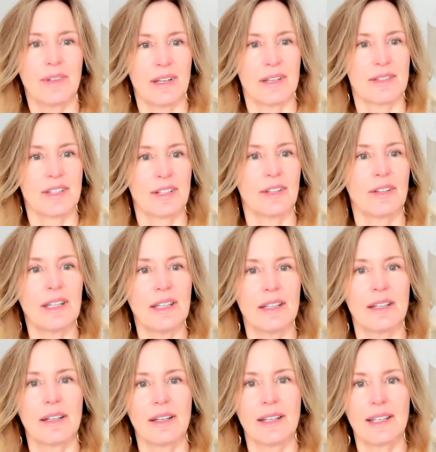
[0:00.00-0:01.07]
until
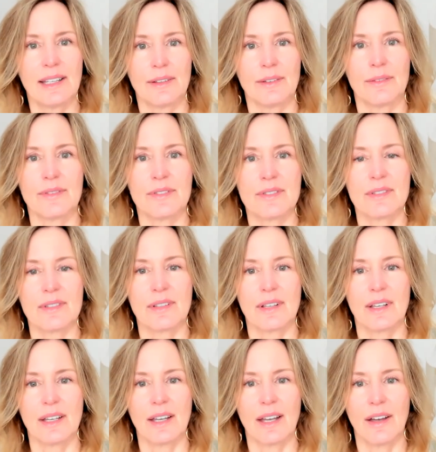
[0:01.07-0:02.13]
it gives
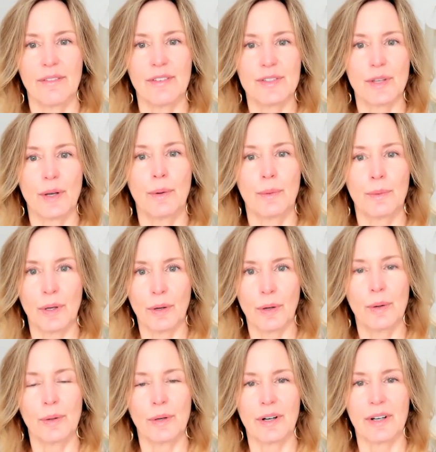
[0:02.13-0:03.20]
of its own
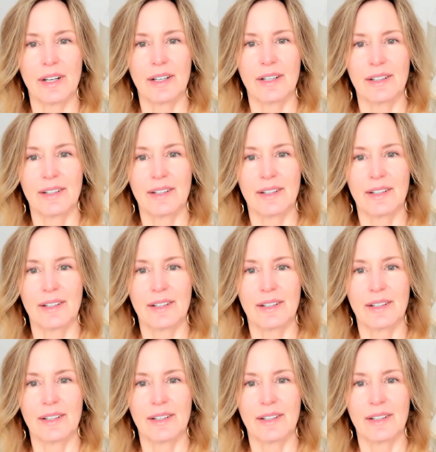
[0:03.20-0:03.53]
accord.